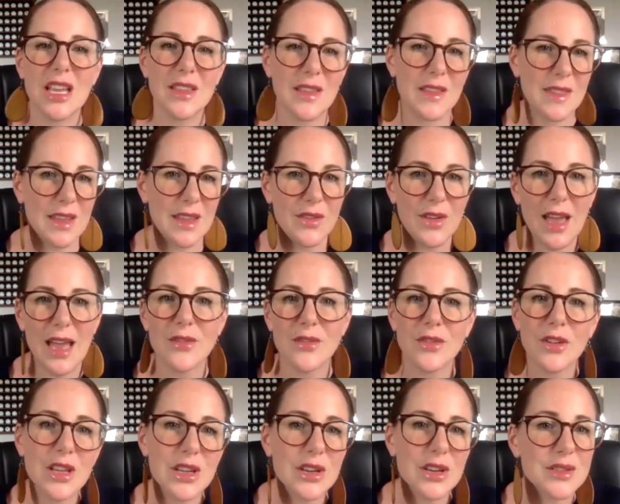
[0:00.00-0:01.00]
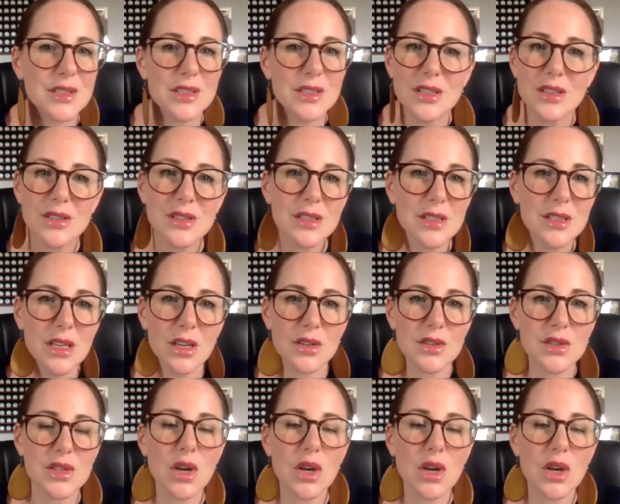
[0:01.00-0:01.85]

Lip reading: that they've had for years and years and years.